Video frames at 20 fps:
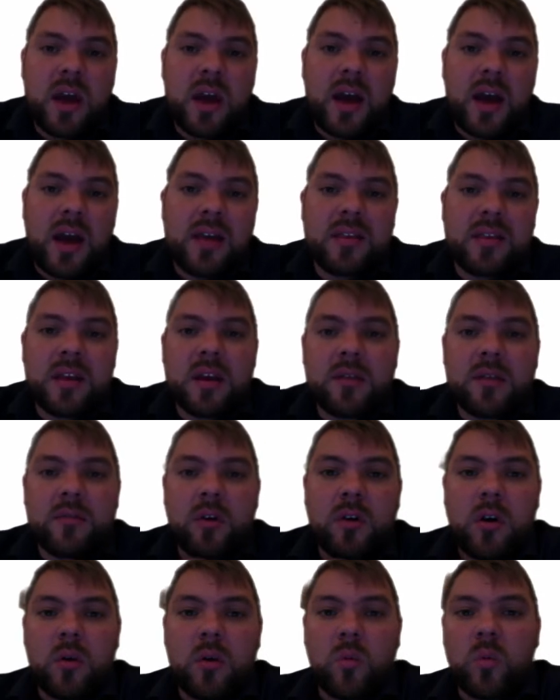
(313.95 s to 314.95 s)
and then I've
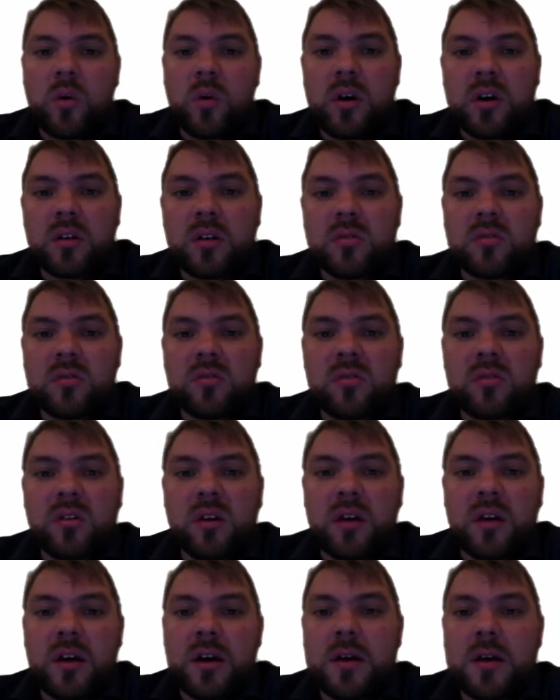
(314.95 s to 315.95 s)
got a worked
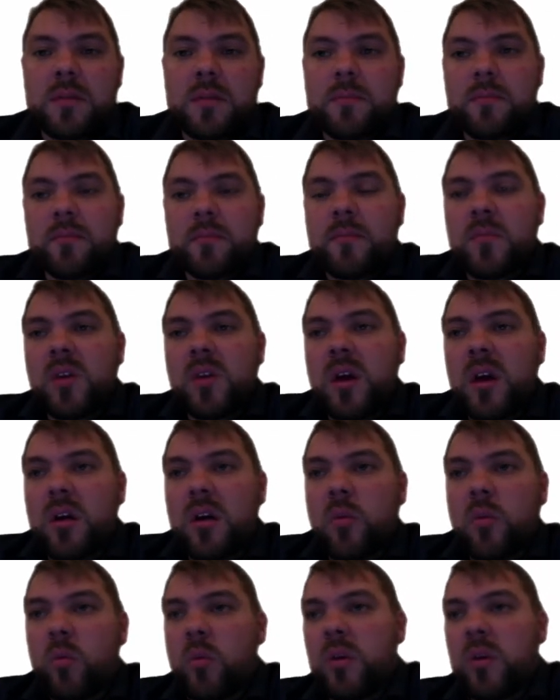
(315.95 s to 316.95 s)

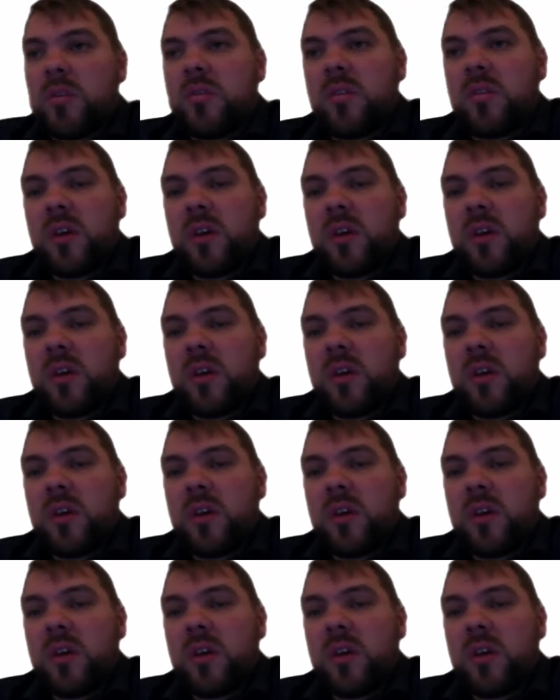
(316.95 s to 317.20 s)
one